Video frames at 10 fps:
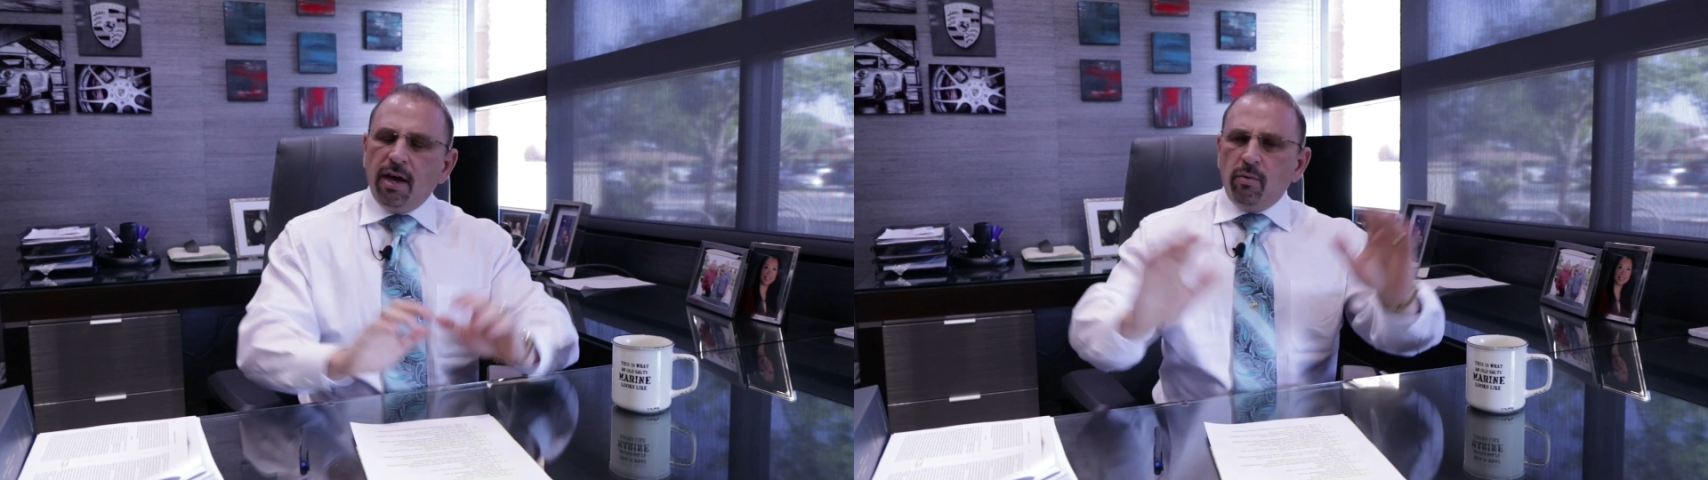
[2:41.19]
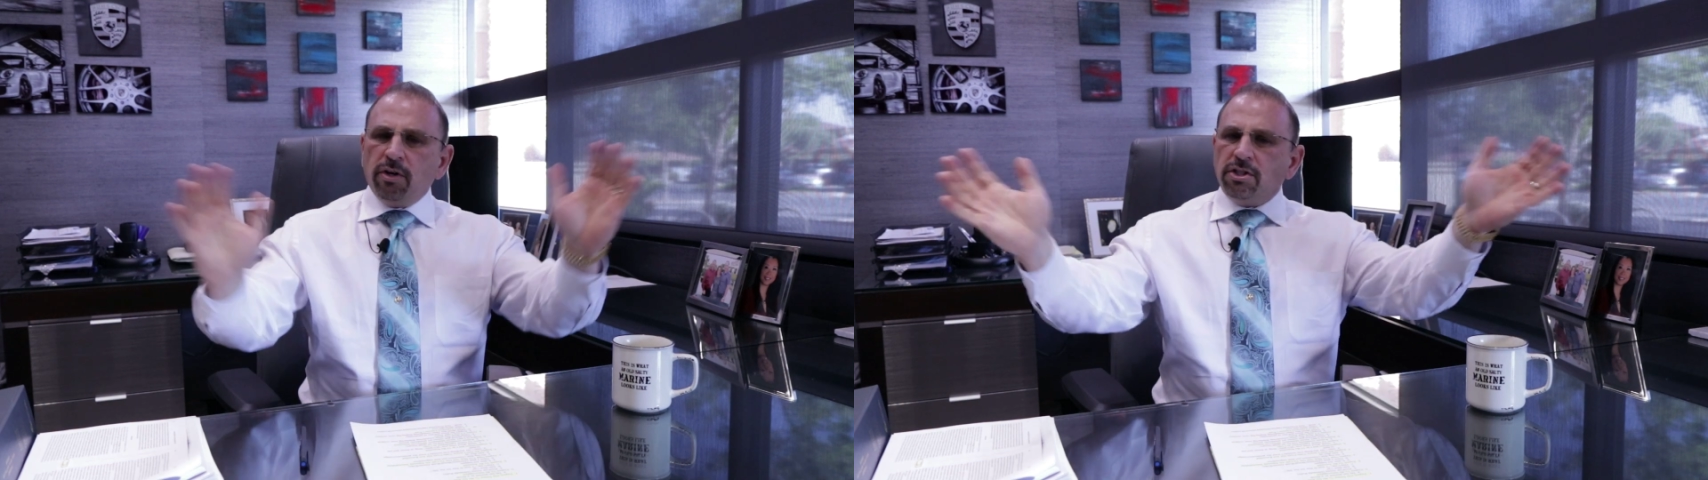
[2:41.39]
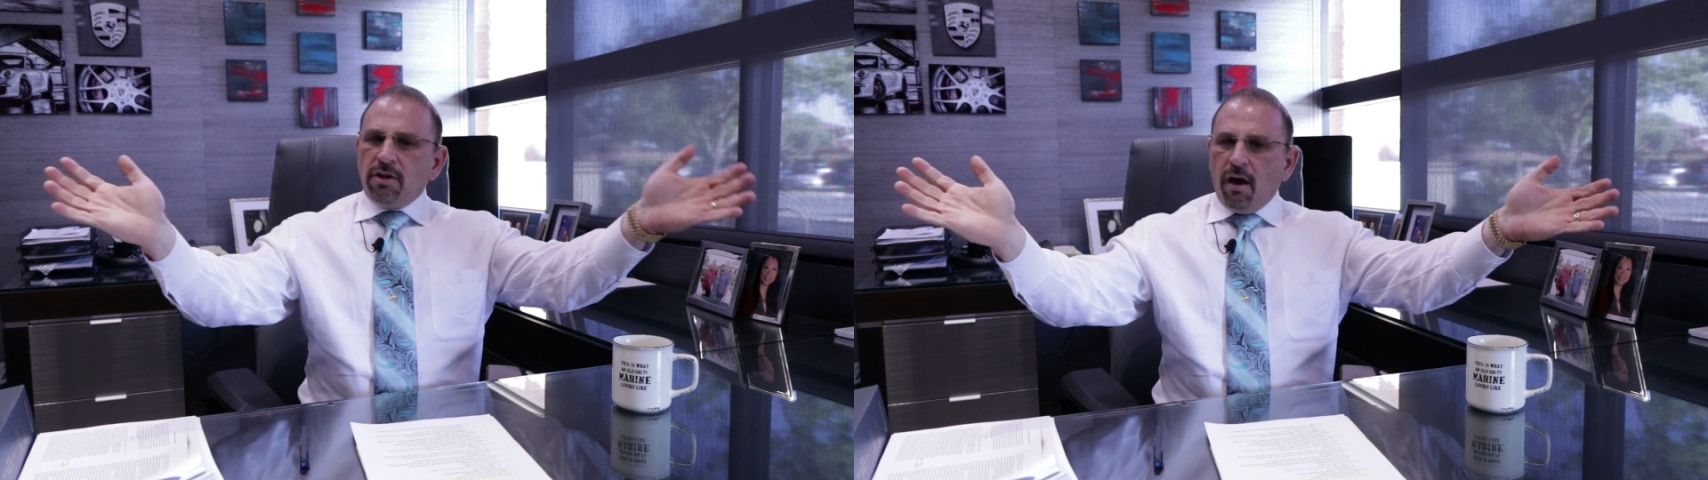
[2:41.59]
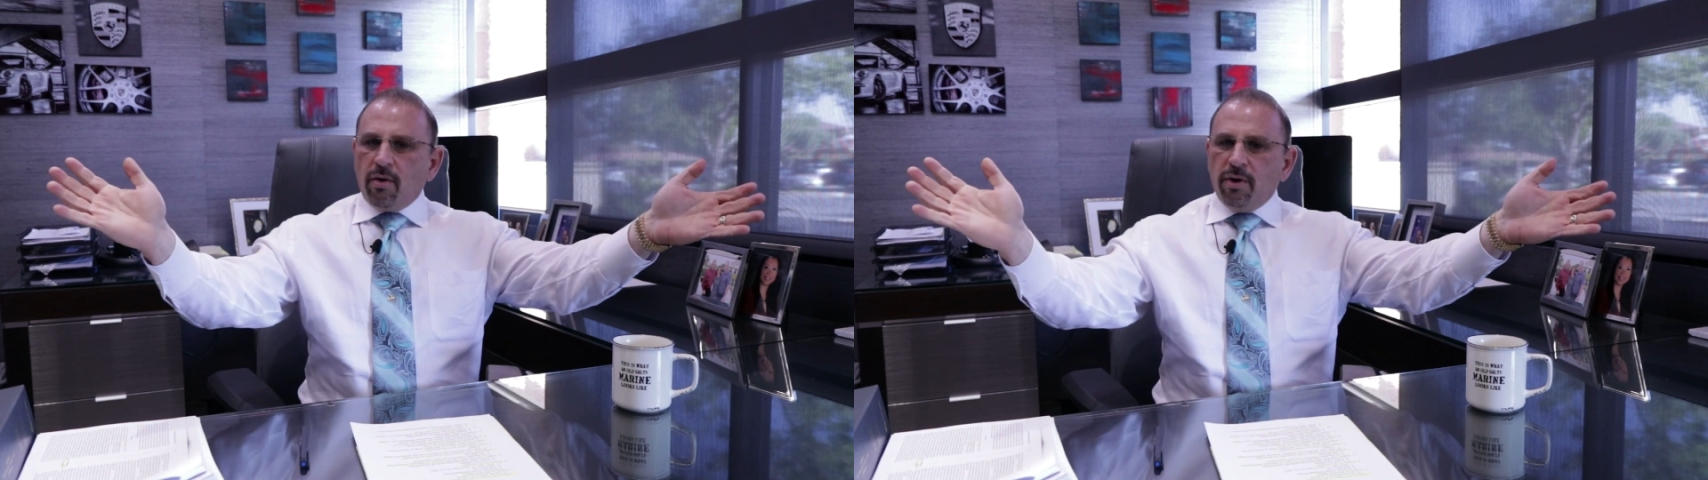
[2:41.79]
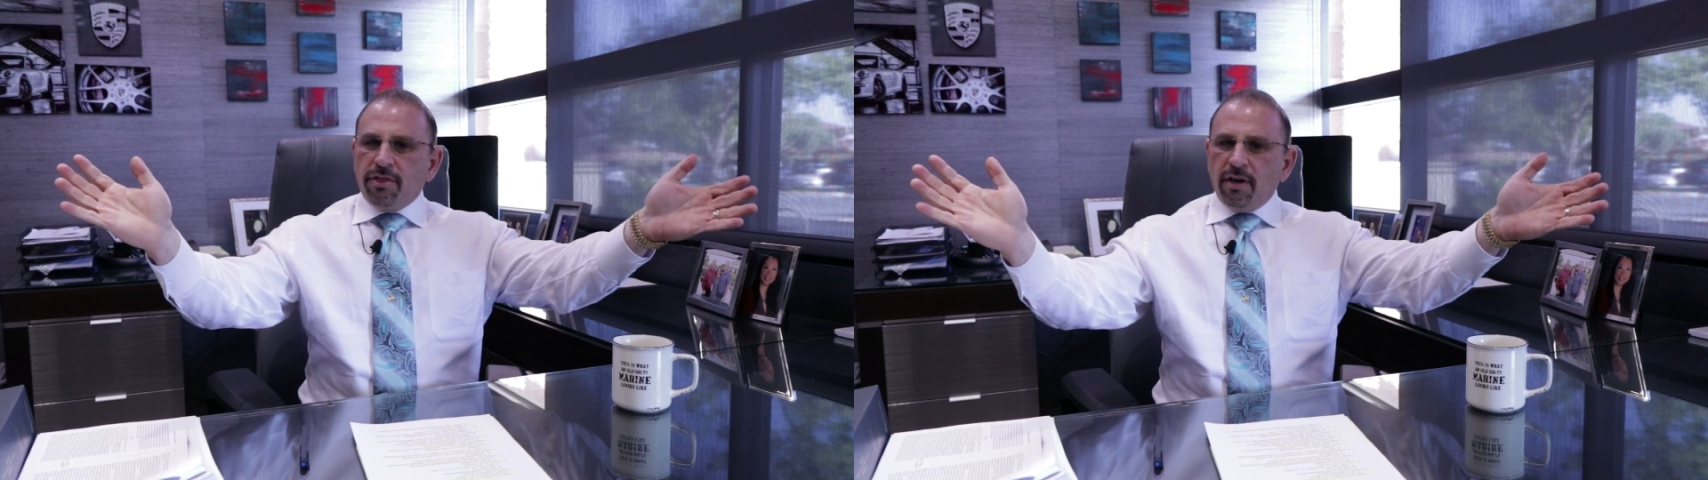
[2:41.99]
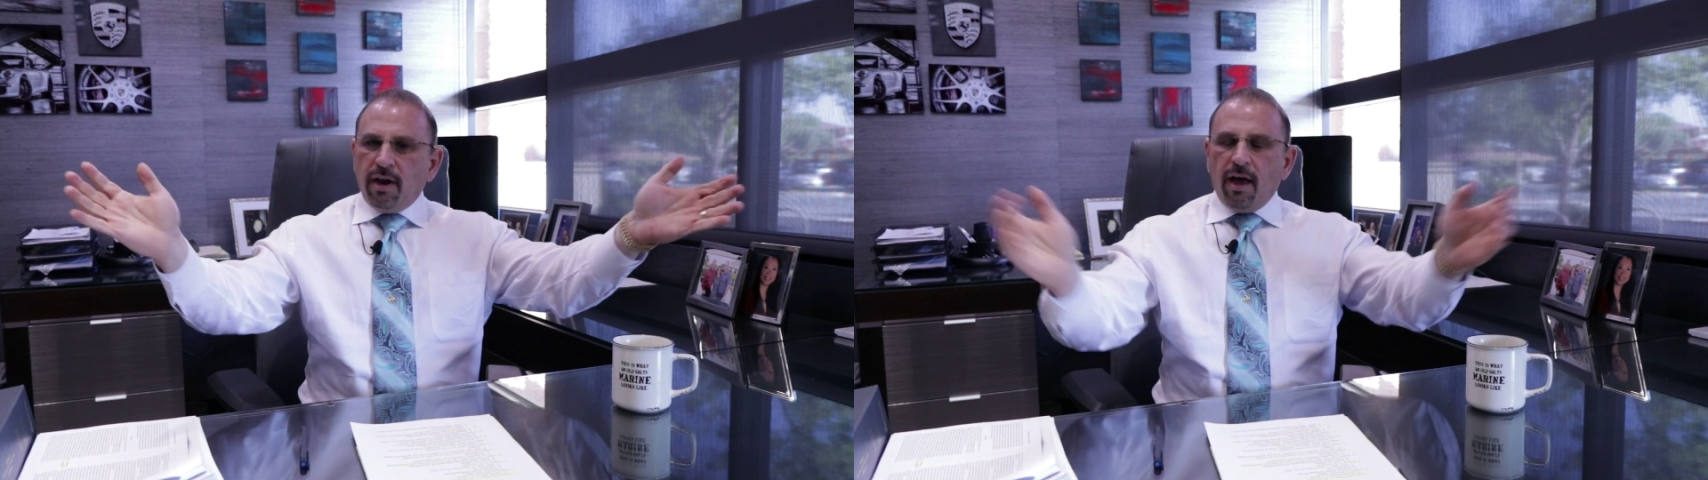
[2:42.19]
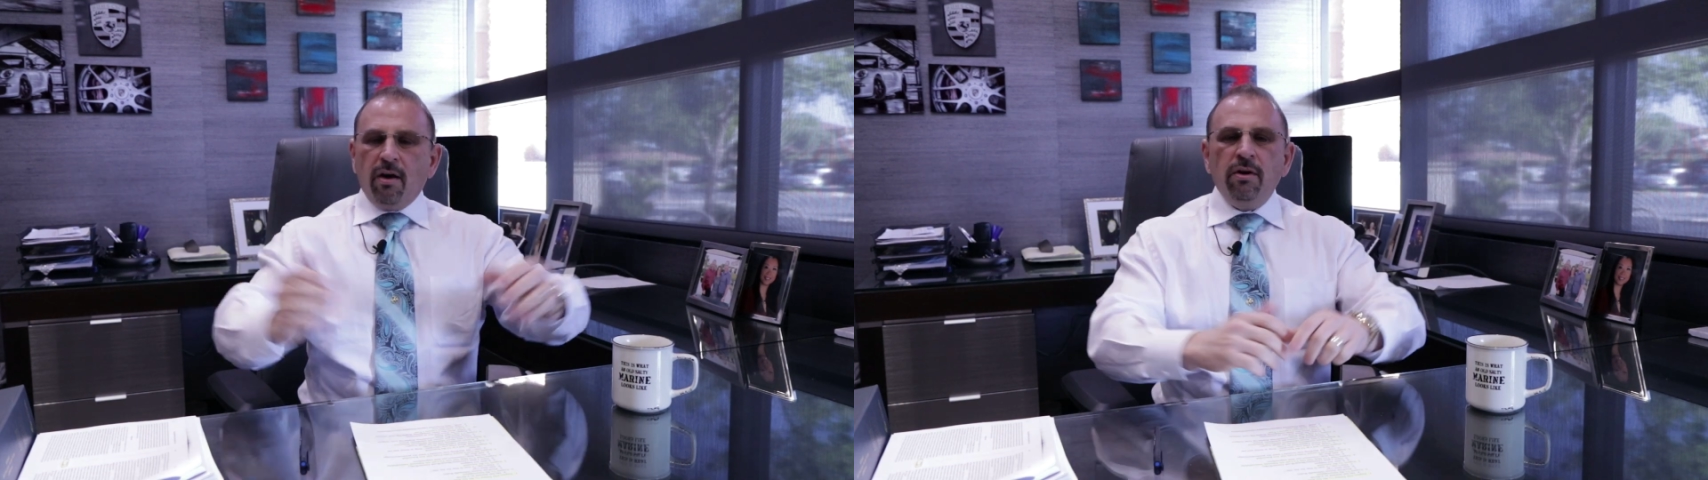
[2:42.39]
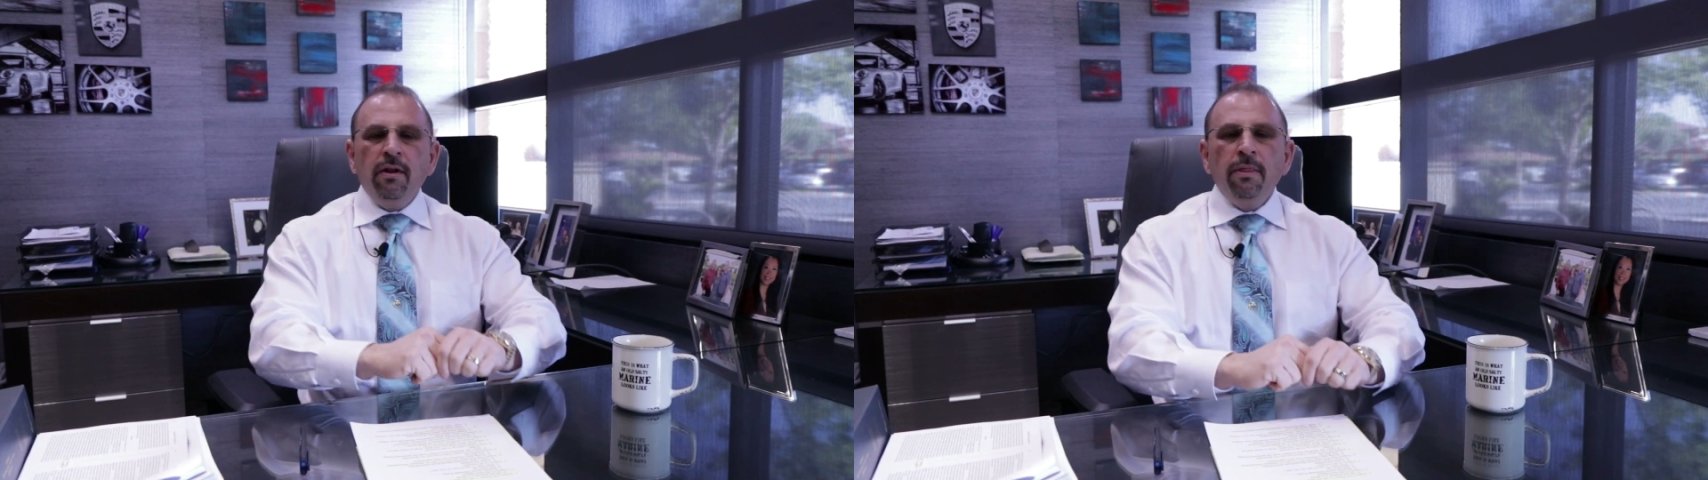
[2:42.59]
and we're stuck with it now,